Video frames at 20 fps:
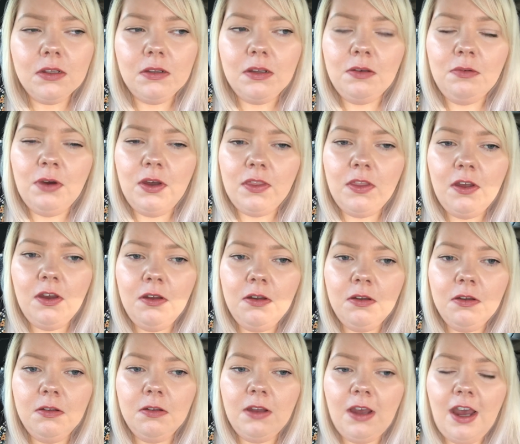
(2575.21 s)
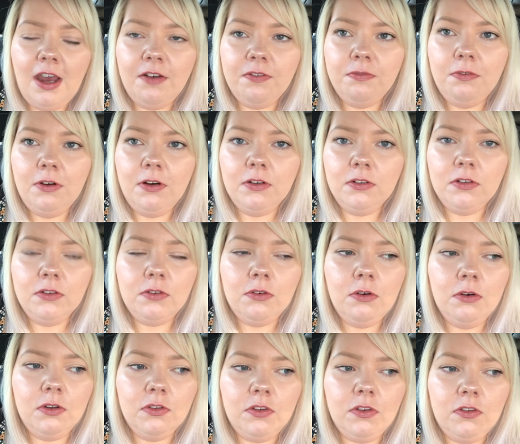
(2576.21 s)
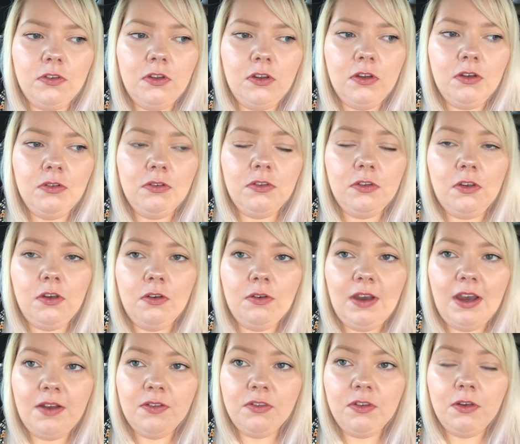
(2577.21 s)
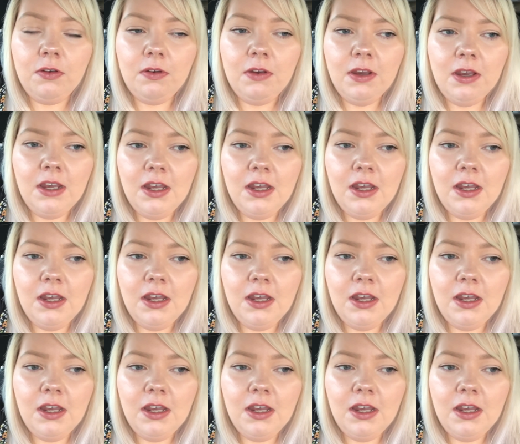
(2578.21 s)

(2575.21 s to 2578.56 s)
He went there, 1:30, 1:45, 2:00, 2:30.